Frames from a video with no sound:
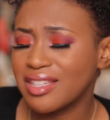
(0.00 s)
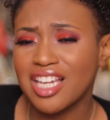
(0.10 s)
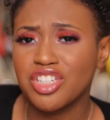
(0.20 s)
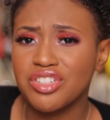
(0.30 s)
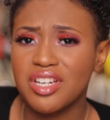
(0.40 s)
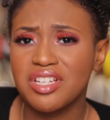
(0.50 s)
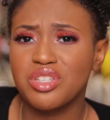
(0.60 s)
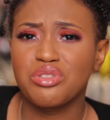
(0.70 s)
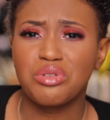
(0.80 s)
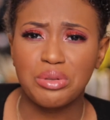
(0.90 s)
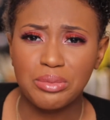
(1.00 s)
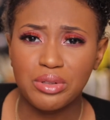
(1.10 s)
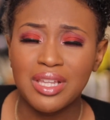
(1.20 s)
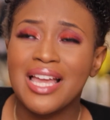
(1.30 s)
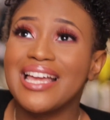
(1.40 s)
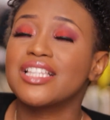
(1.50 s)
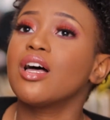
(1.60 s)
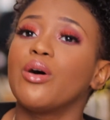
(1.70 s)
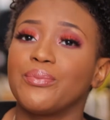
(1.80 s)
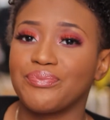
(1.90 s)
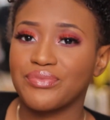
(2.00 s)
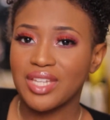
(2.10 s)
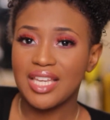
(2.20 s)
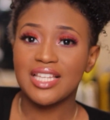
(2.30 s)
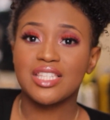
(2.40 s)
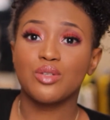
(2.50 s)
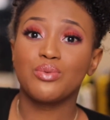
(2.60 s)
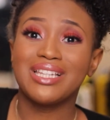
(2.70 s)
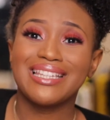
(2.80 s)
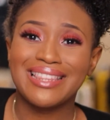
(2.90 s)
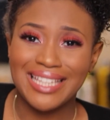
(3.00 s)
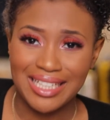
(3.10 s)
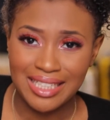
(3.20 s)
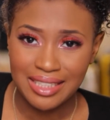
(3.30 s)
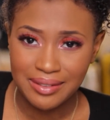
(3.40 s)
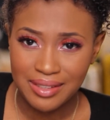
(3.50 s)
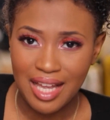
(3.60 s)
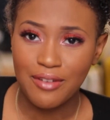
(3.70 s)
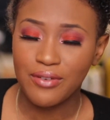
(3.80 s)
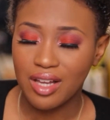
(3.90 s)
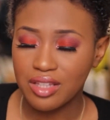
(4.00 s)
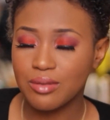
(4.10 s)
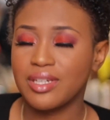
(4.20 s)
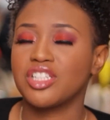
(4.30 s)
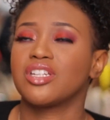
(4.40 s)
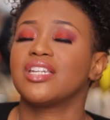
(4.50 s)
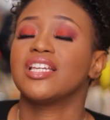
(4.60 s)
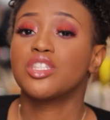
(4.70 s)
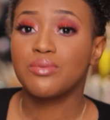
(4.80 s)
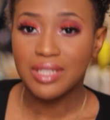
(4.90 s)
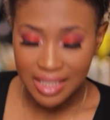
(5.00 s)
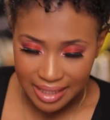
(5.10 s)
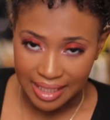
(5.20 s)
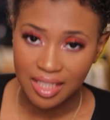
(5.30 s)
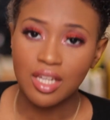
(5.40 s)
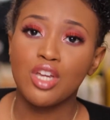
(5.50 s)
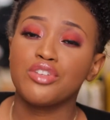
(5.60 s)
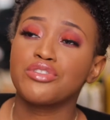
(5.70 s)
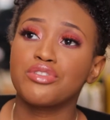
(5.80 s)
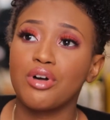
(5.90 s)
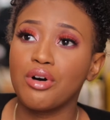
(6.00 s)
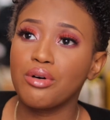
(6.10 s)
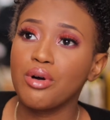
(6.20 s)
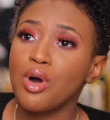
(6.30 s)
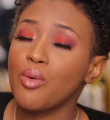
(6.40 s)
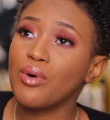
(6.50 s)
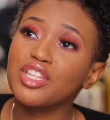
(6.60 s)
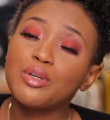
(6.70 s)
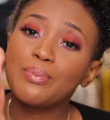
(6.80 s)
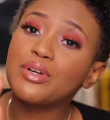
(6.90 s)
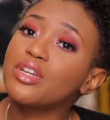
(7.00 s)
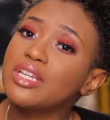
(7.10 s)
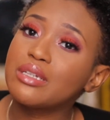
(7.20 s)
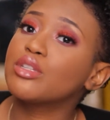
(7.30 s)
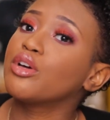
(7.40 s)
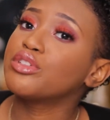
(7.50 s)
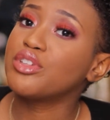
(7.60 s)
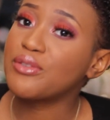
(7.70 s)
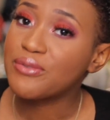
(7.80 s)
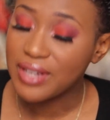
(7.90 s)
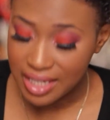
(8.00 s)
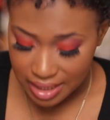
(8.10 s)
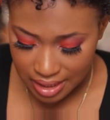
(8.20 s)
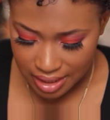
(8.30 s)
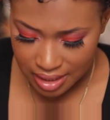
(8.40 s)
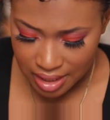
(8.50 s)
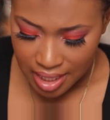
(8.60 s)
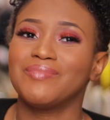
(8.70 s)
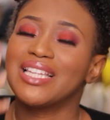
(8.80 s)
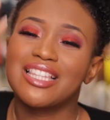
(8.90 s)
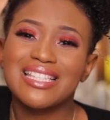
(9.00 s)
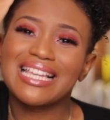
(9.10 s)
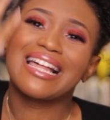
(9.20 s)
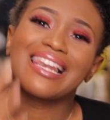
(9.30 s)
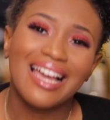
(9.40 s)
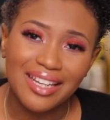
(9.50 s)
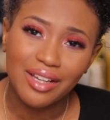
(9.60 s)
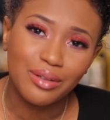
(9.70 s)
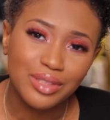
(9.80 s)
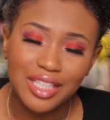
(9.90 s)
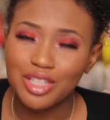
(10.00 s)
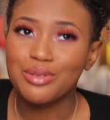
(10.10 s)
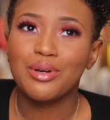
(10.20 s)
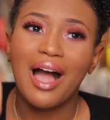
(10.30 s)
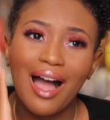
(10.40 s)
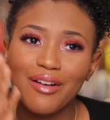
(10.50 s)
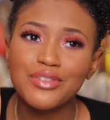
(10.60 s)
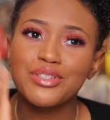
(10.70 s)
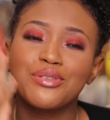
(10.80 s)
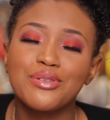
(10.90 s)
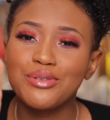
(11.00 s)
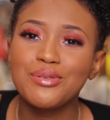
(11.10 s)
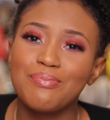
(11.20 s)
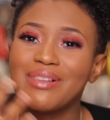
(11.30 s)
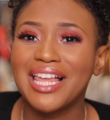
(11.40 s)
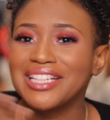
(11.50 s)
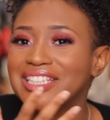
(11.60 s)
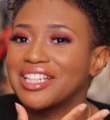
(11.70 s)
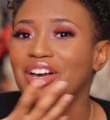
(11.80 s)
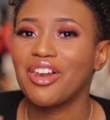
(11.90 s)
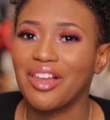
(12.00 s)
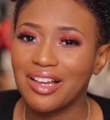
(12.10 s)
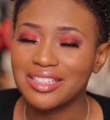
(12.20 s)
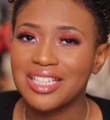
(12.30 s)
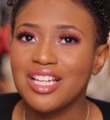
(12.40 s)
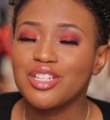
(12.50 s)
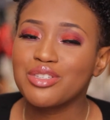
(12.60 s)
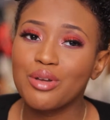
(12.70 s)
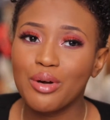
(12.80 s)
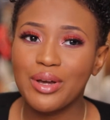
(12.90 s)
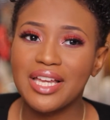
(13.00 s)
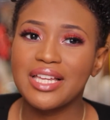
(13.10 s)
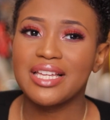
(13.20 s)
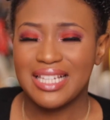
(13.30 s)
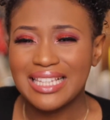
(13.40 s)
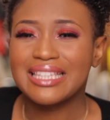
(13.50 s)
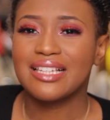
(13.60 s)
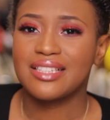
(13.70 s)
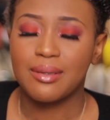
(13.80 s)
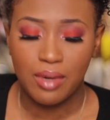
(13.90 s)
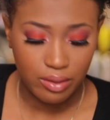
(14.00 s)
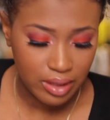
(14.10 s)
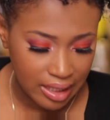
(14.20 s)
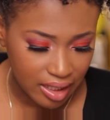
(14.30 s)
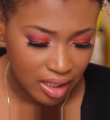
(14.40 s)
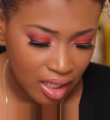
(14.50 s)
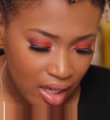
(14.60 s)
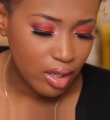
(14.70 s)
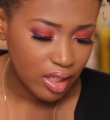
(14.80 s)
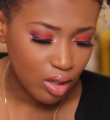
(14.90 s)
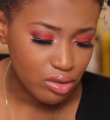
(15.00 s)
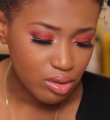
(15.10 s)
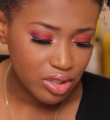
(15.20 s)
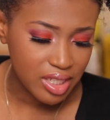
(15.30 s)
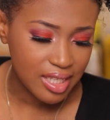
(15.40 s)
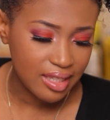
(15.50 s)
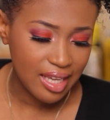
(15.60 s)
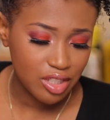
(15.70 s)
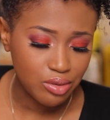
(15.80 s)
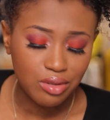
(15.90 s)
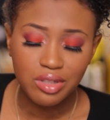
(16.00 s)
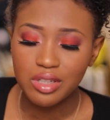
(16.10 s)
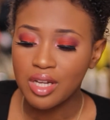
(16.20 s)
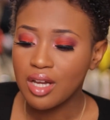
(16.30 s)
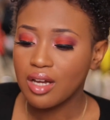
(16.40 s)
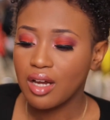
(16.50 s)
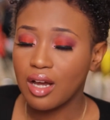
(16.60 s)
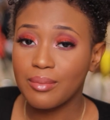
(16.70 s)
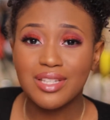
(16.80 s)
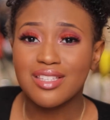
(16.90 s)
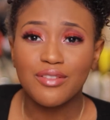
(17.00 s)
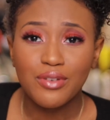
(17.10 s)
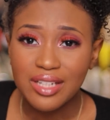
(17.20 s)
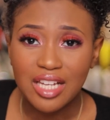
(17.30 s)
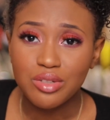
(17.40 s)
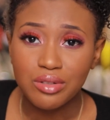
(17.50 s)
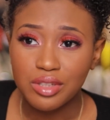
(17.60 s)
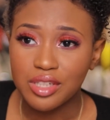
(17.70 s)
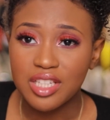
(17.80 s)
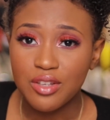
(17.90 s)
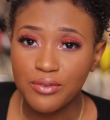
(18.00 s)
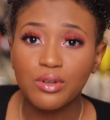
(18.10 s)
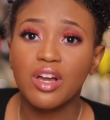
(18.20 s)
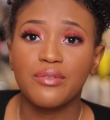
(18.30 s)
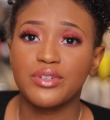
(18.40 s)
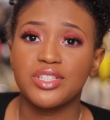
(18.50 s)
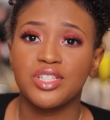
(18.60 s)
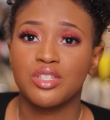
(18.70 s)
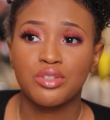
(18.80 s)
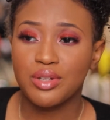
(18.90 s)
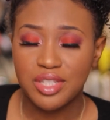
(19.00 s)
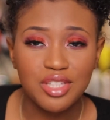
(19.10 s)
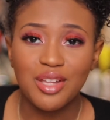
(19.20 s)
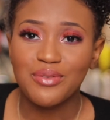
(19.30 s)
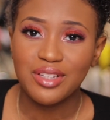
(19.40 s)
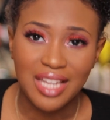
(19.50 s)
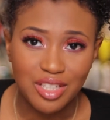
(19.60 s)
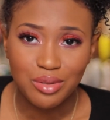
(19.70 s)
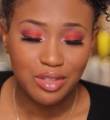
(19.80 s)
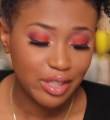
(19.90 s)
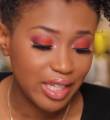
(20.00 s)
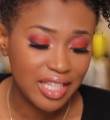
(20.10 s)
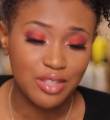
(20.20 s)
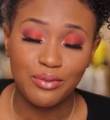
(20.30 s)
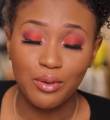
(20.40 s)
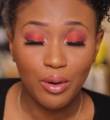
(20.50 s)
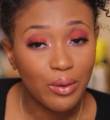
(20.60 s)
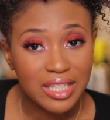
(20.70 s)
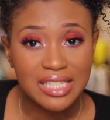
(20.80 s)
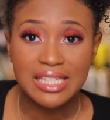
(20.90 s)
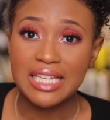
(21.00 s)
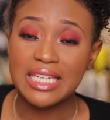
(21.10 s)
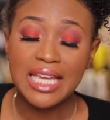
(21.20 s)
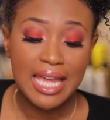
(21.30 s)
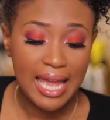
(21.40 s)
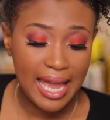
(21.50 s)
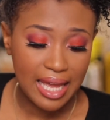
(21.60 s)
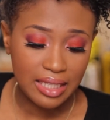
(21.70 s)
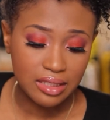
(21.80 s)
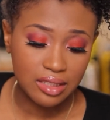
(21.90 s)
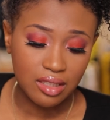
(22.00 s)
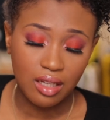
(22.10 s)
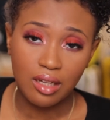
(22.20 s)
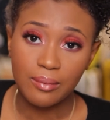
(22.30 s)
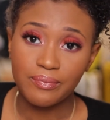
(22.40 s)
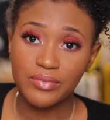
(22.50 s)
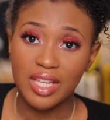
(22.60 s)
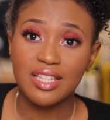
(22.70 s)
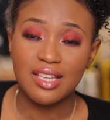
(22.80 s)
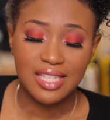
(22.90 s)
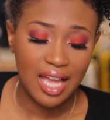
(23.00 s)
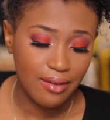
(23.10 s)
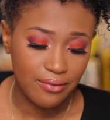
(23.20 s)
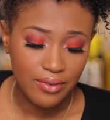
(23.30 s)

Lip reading: texture is normal. It's really thick. I forgot to mention, it's really thick. So when you put it on your face, it doesn't glide out. Like, you have to blend it a lot. So it did come out thick. And also, she said natural look. It's not for a natural look, it's a full coverage. So it's not for a natural look, it's for oily skin, and it does have